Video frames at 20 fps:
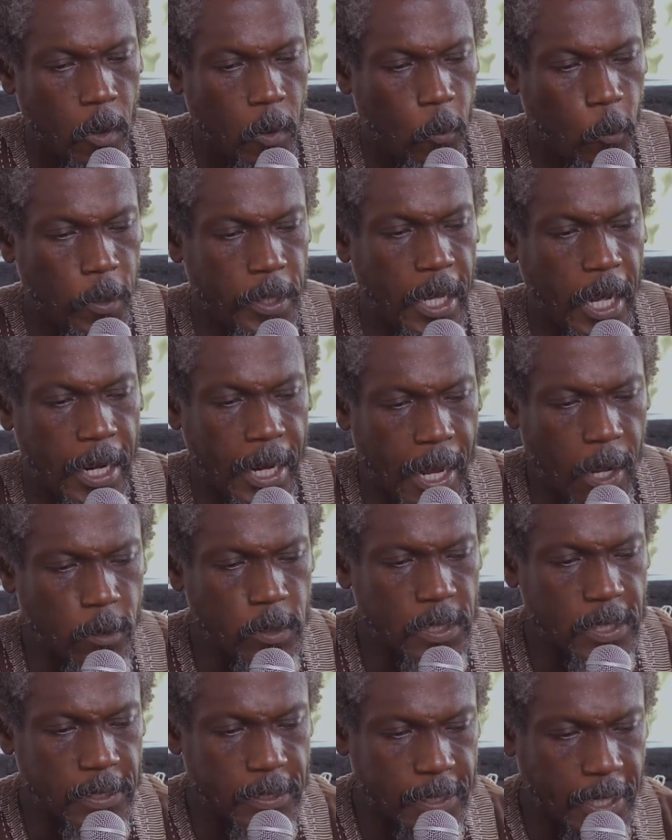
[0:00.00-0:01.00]
with the
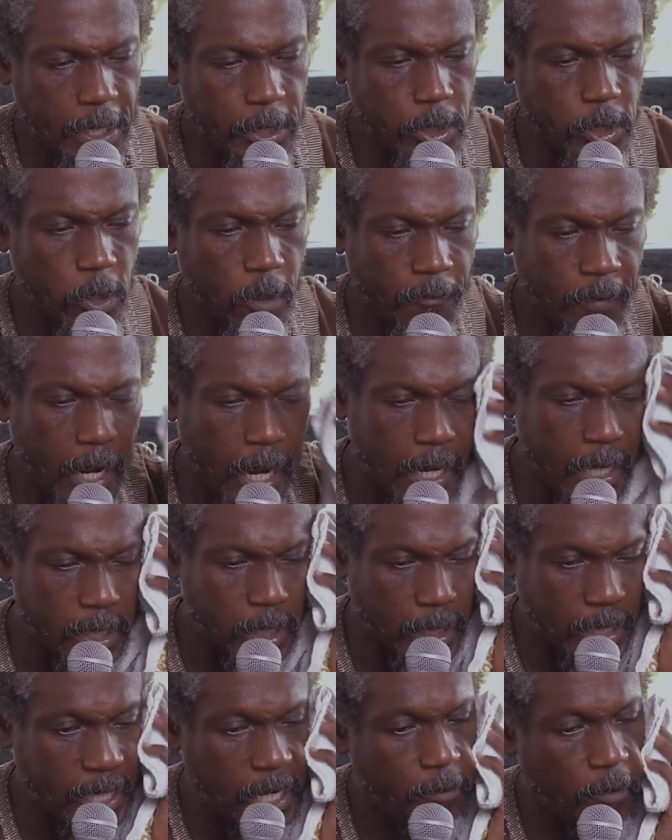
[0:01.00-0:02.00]
announced intention of Ghana's
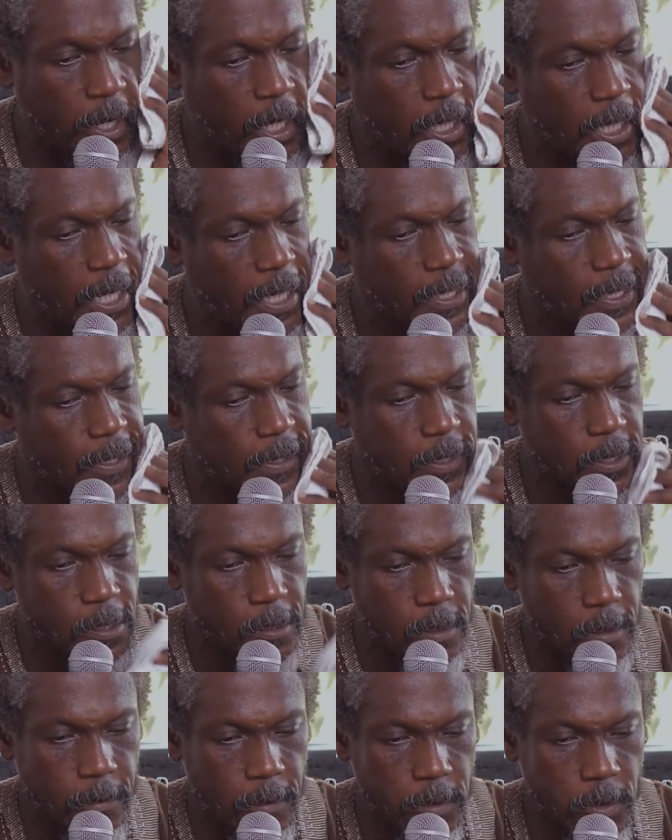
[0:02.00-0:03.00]
key regulators
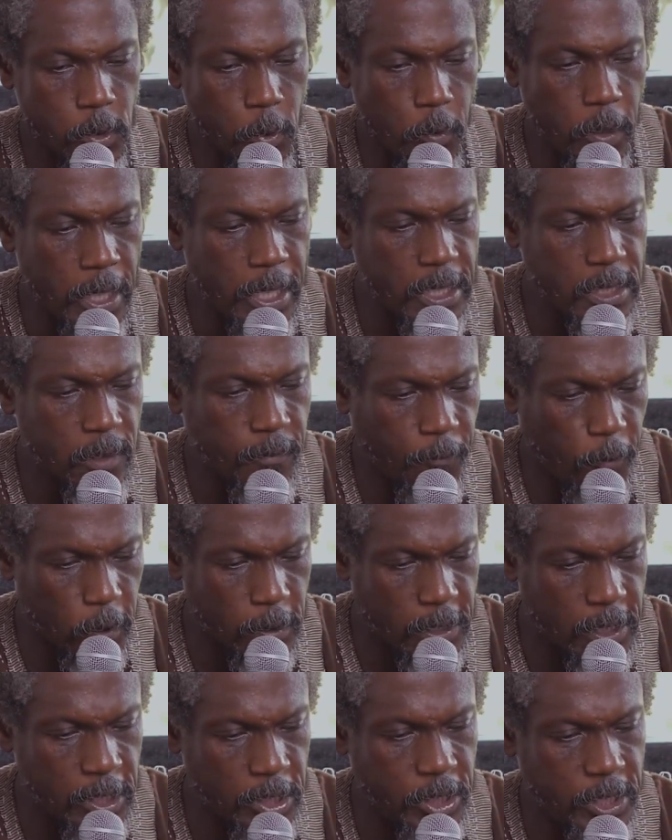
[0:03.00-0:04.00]
to release
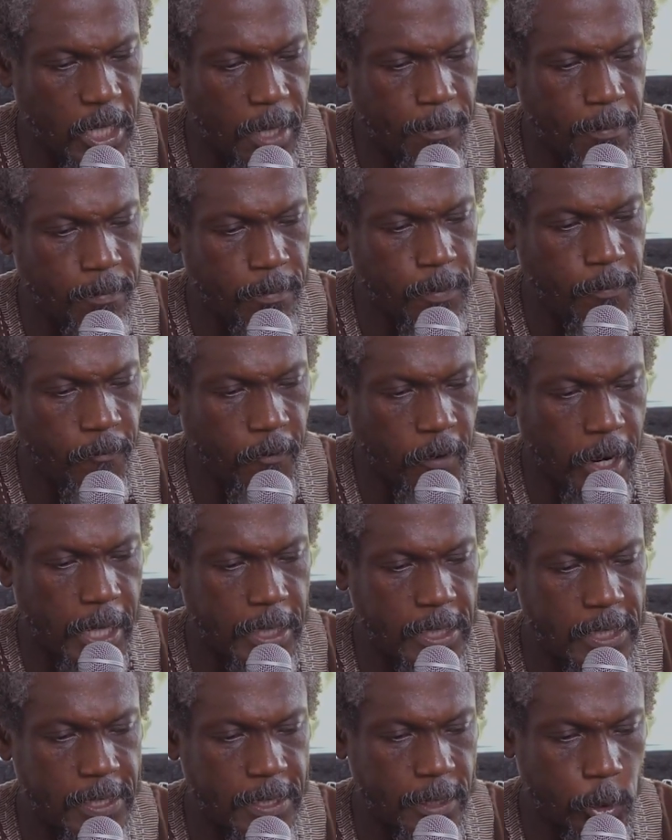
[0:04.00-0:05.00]
14 GM
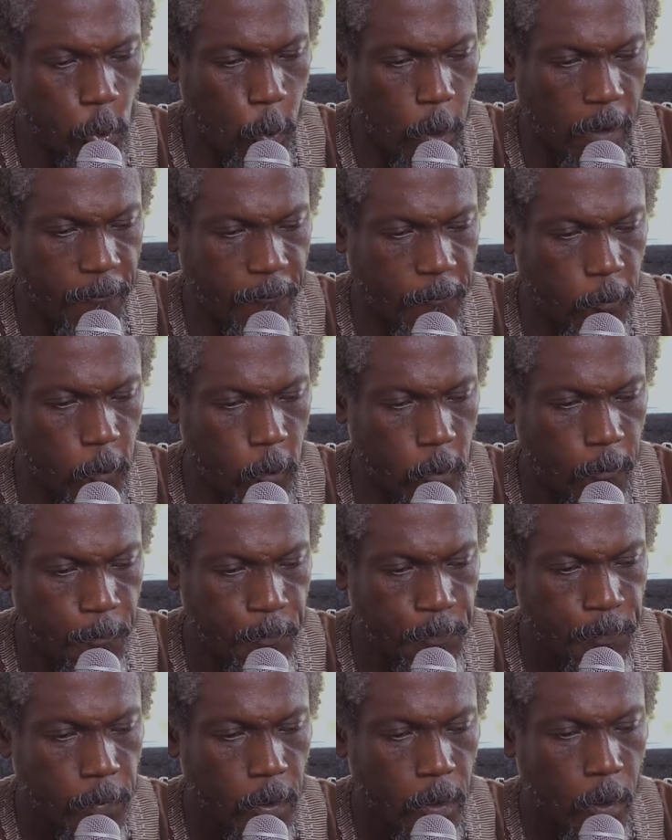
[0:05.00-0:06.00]
varieties into our food.
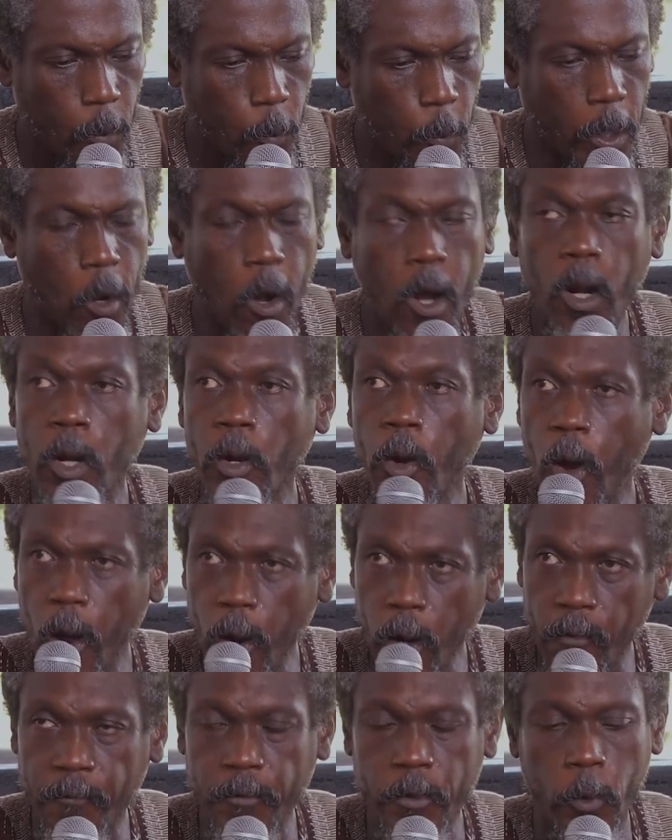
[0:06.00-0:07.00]
We call on all
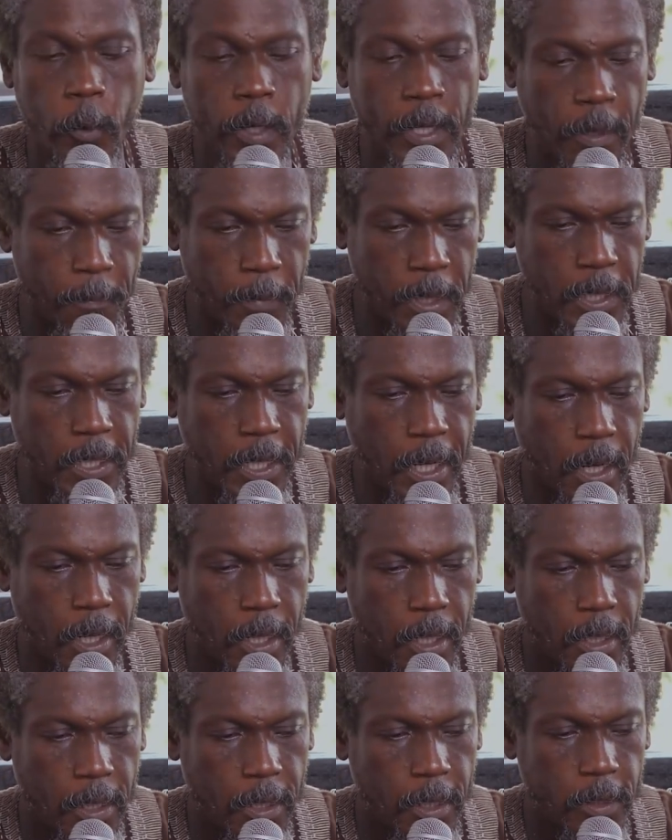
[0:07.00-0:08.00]
of you in the media
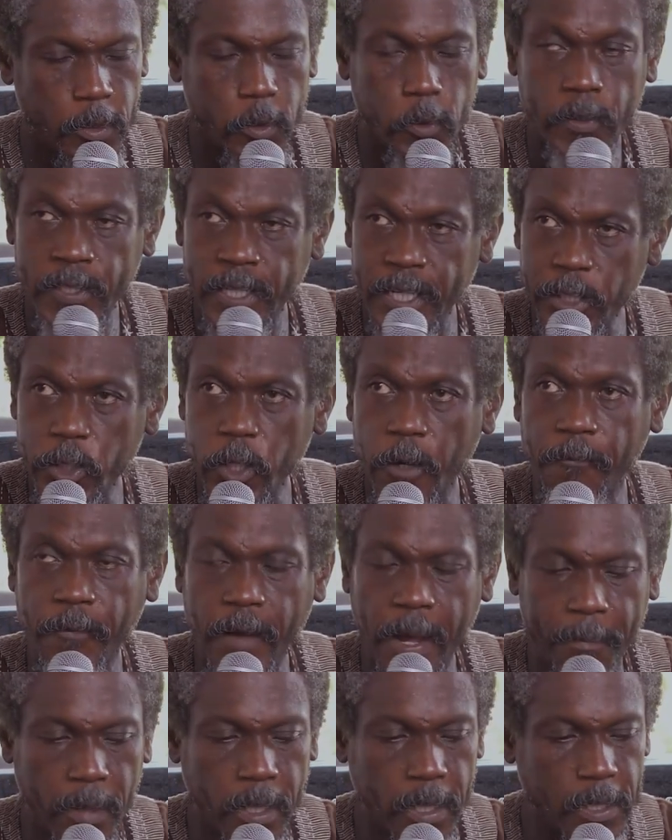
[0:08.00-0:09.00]
to teach your
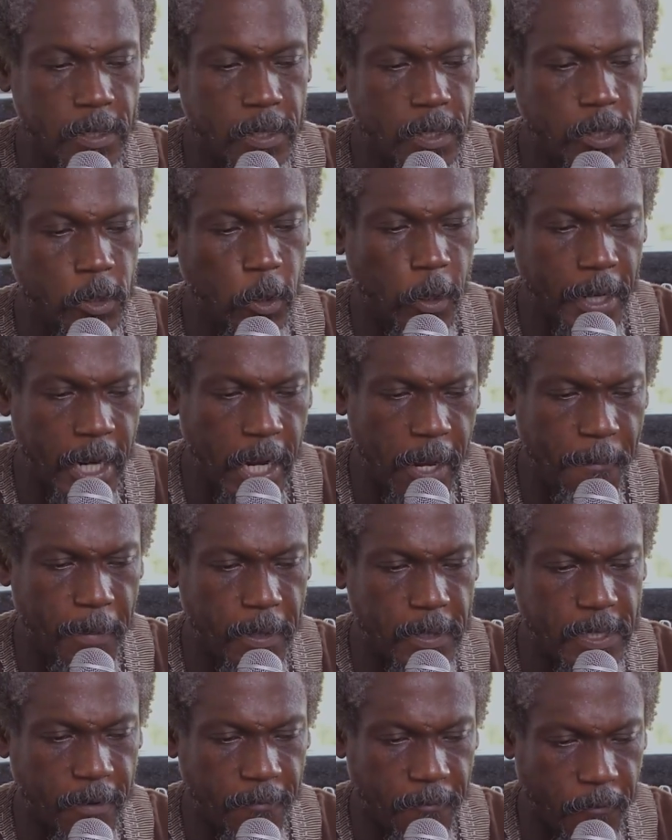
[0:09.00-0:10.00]
families, your
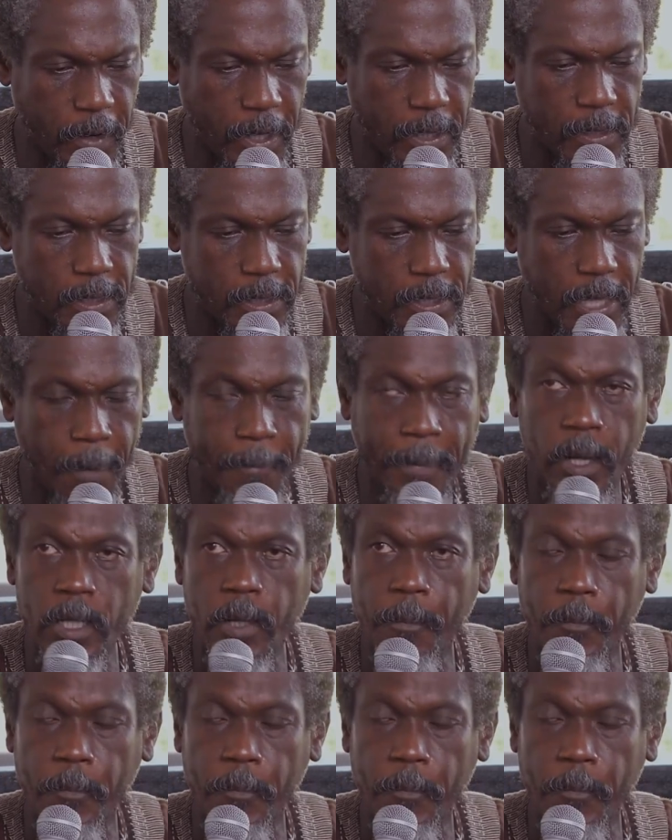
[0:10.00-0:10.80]
neighbors and friends about the